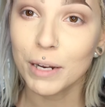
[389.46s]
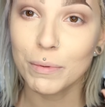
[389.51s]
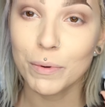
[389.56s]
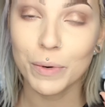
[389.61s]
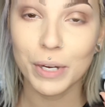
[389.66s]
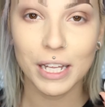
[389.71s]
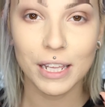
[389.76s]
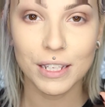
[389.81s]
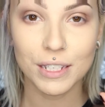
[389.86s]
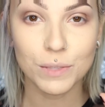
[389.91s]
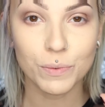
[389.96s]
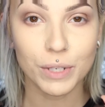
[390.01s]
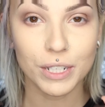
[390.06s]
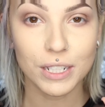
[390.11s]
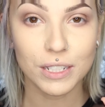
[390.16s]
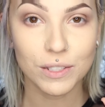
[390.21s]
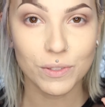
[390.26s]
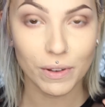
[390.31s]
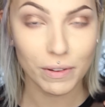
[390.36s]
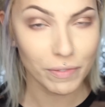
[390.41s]
but I've been wanting this
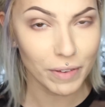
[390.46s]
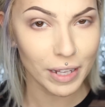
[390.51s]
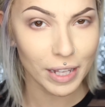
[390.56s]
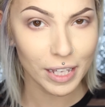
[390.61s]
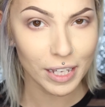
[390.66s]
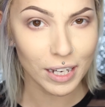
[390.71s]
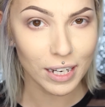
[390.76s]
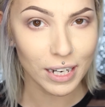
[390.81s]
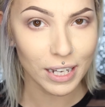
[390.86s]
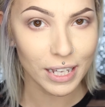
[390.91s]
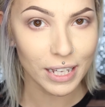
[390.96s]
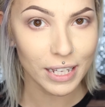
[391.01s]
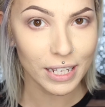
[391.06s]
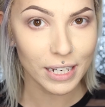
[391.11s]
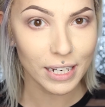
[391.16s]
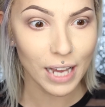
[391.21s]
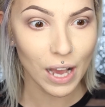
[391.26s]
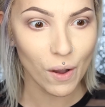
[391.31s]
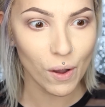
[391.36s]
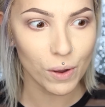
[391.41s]
one, so I finally got it,
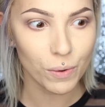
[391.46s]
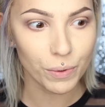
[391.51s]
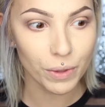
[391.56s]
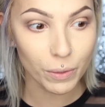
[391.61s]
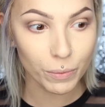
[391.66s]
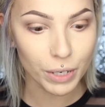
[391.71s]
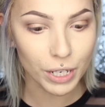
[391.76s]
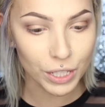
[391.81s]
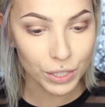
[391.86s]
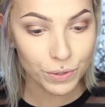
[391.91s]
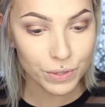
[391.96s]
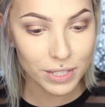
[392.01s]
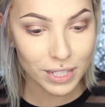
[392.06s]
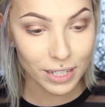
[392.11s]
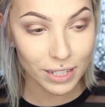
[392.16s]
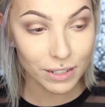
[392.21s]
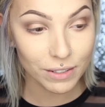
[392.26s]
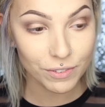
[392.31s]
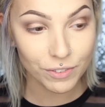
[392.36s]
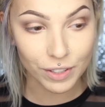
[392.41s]
and now I really want to use
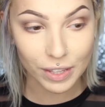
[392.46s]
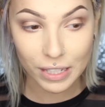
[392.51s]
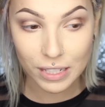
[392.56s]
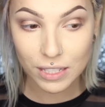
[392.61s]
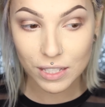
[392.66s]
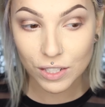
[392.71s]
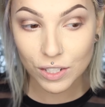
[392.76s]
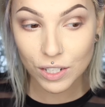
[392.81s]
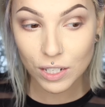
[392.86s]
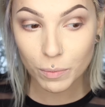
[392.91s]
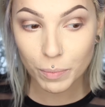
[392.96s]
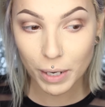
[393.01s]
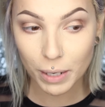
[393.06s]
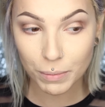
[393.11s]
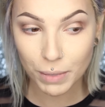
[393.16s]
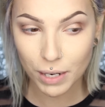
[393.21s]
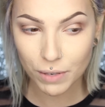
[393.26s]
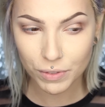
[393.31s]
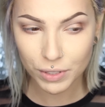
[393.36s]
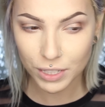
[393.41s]
it for this look, but
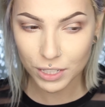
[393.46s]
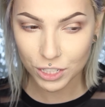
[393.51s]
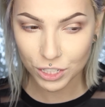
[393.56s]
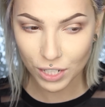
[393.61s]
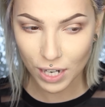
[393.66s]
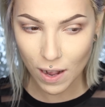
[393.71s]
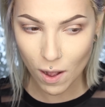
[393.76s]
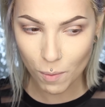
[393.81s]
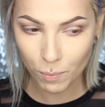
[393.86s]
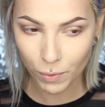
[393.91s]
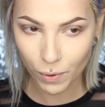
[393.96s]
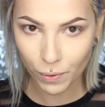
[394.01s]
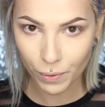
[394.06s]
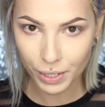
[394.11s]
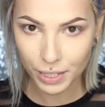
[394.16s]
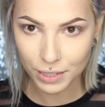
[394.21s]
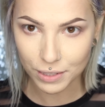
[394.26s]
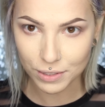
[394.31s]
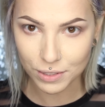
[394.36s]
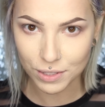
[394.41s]
I'm not really sure how I'm
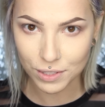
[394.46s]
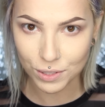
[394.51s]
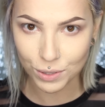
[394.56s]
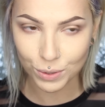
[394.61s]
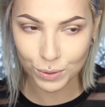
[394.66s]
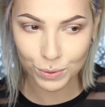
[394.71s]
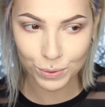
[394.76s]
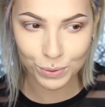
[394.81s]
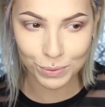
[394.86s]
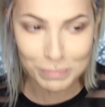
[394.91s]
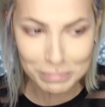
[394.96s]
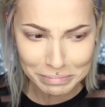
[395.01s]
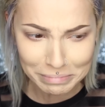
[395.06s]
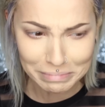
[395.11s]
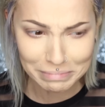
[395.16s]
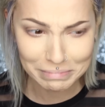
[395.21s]
going to.